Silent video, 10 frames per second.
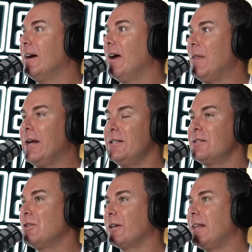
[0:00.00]
And that
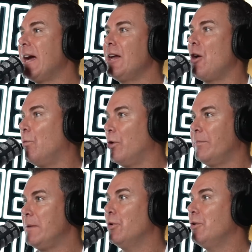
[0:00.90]
is, like, they don't want to
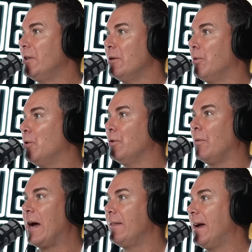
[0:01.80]
be moving the ball the
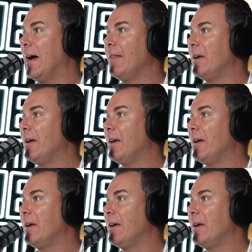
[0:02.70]
way they are.